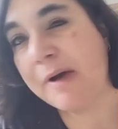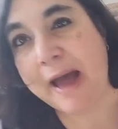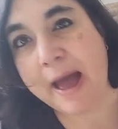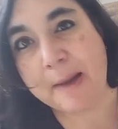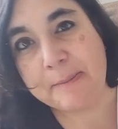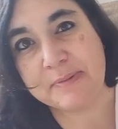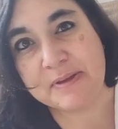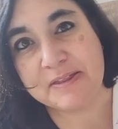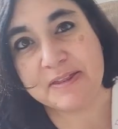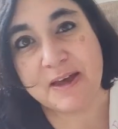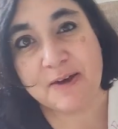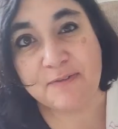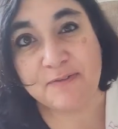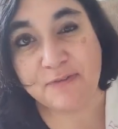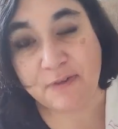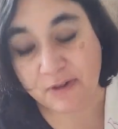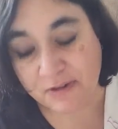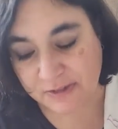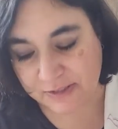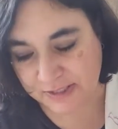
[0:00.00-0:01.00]
happy that
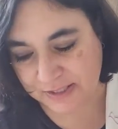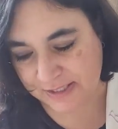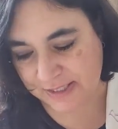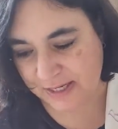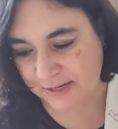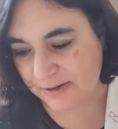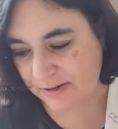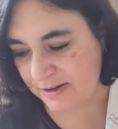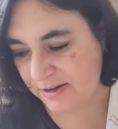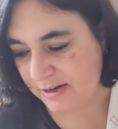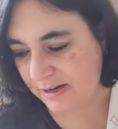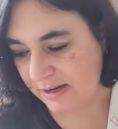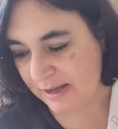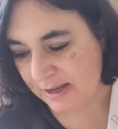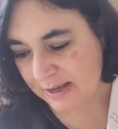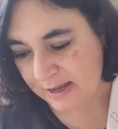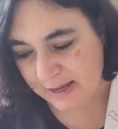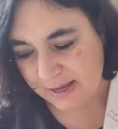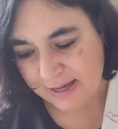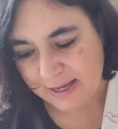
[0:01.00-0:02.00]
fall is here.
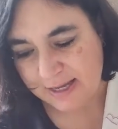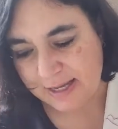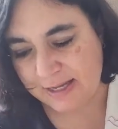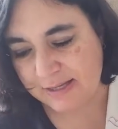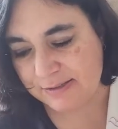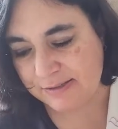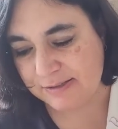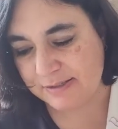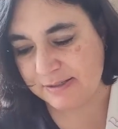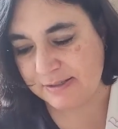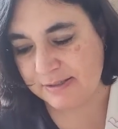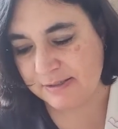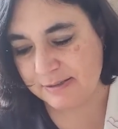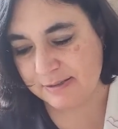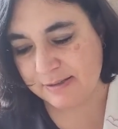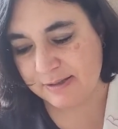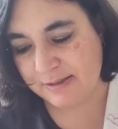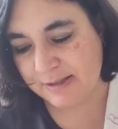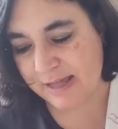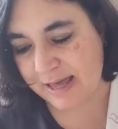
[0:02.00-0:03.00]
It's
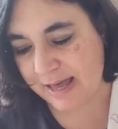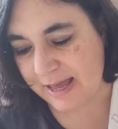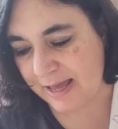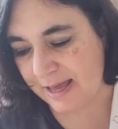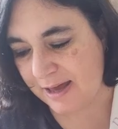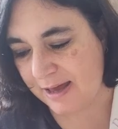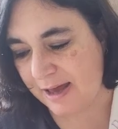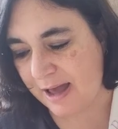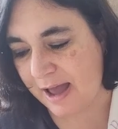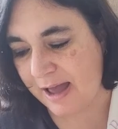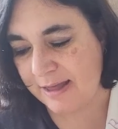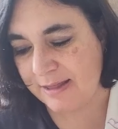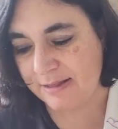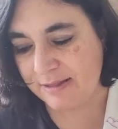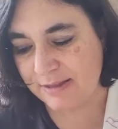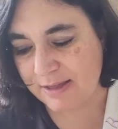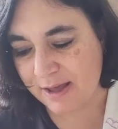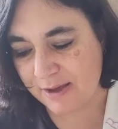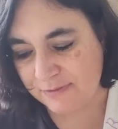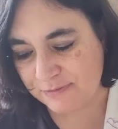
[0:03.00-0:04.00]
like I
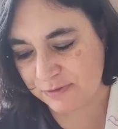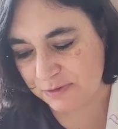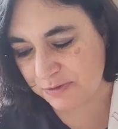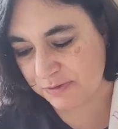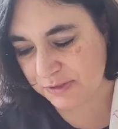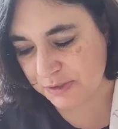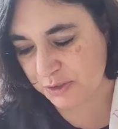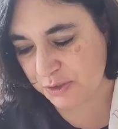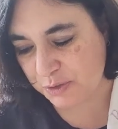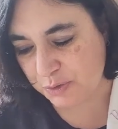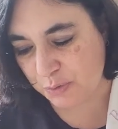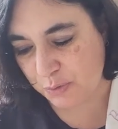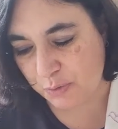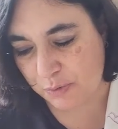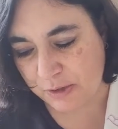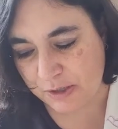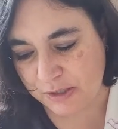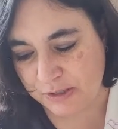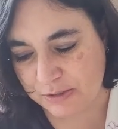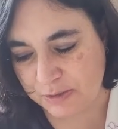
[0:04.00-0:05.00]
love doing
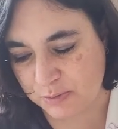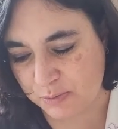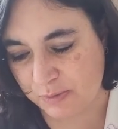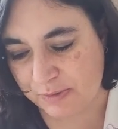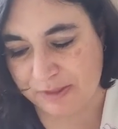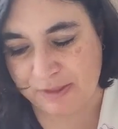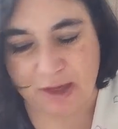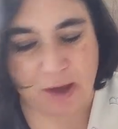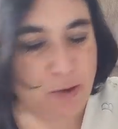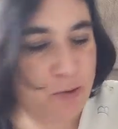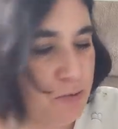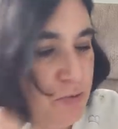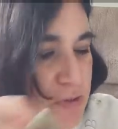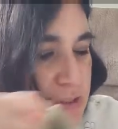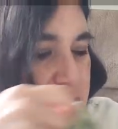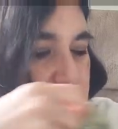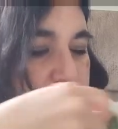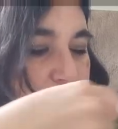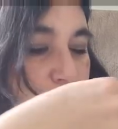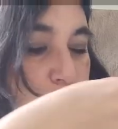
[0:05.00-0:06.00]
chores without
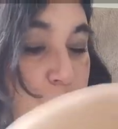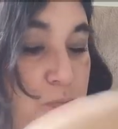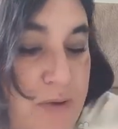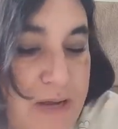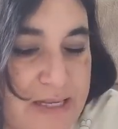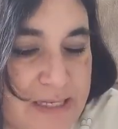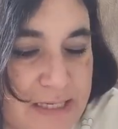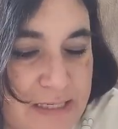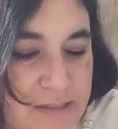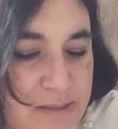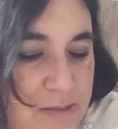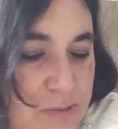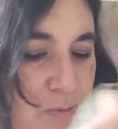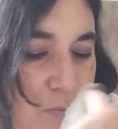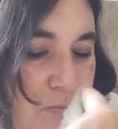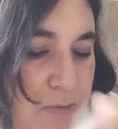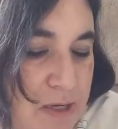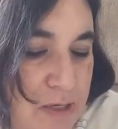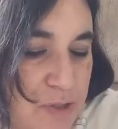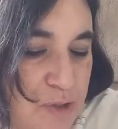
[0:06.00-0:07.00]
sweating so
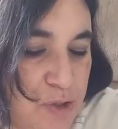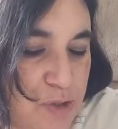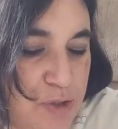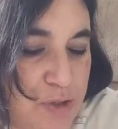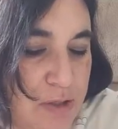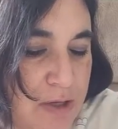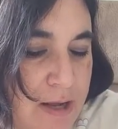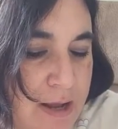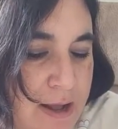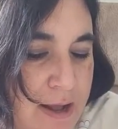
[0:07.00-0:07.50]
much.